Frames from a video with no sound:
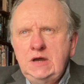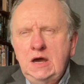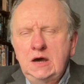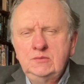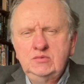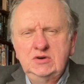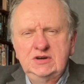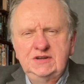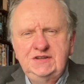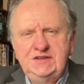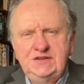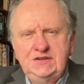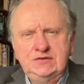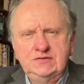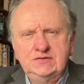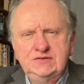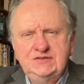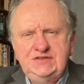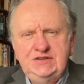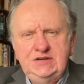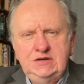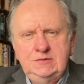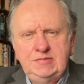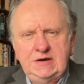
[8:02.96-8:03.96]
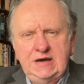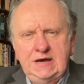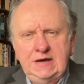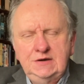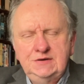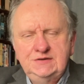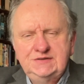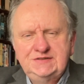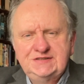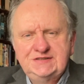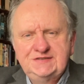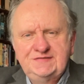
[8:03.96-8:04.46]
I wanted to talk to you
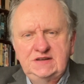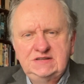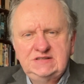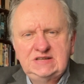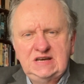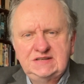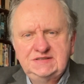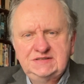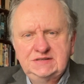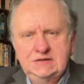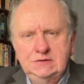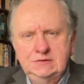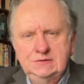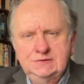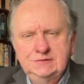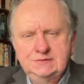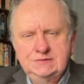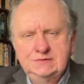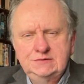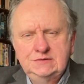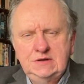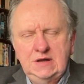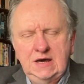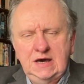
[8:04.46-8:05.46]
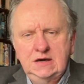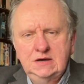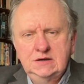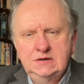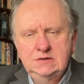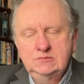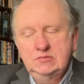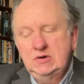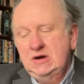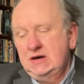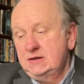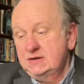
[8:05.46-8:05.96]
about Fantastical now,
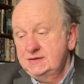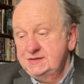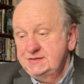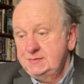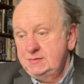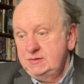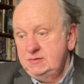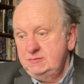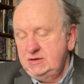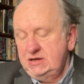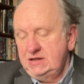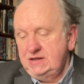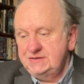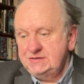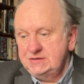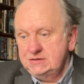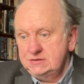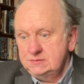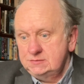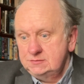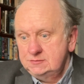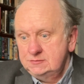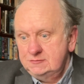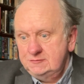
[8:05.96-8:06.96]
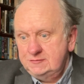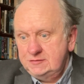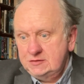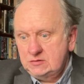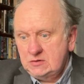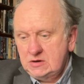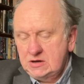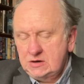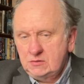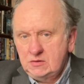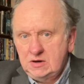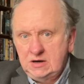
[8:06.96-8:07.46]
well, because I've been meaning to for
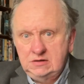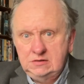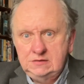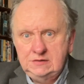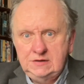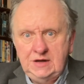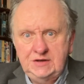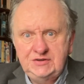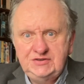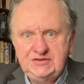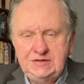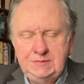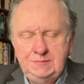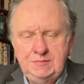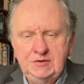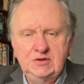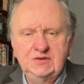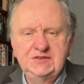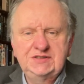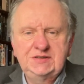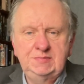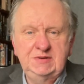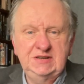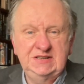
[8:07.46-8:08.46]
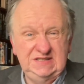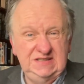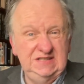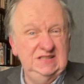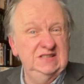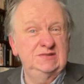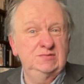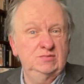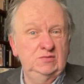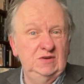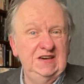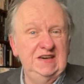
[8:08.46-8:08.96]
quite a while, actually, but also because
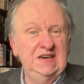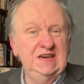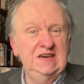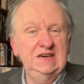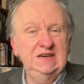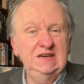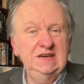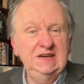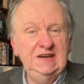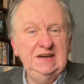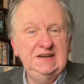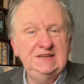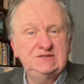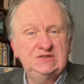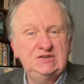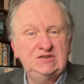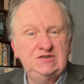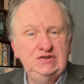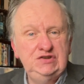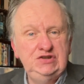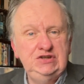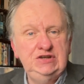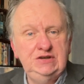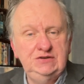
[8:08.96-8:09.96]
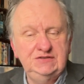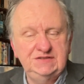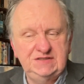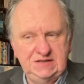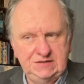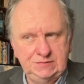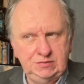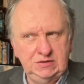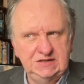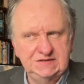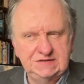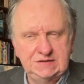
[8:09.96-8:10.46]
this week, it's news
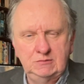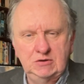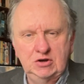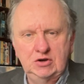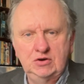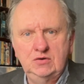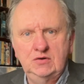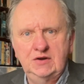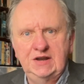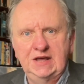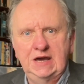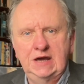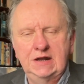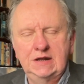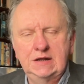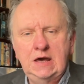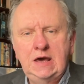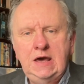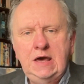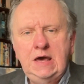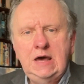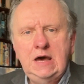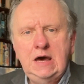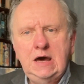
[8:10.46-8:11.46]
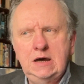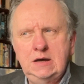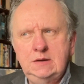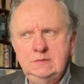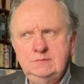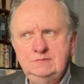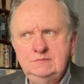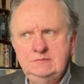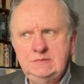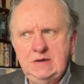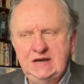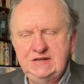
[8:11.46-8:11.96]
this week as I'm recording it,
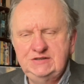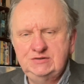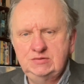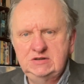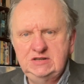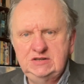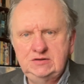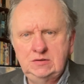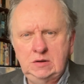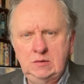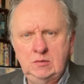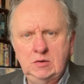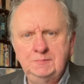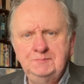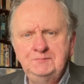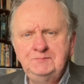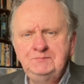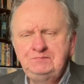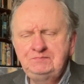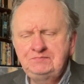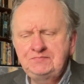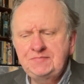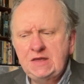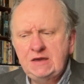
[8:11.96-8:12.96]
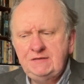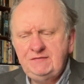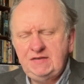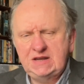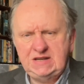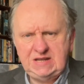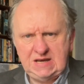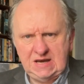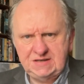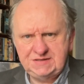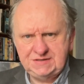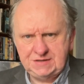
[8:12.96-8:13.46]
May 2021.
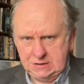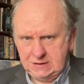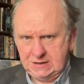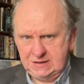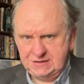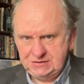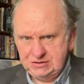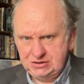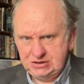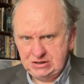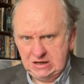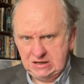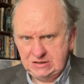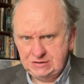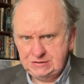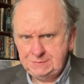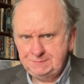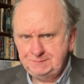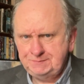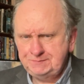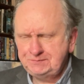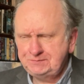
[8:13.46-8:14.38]
Fantastical hasn't changed.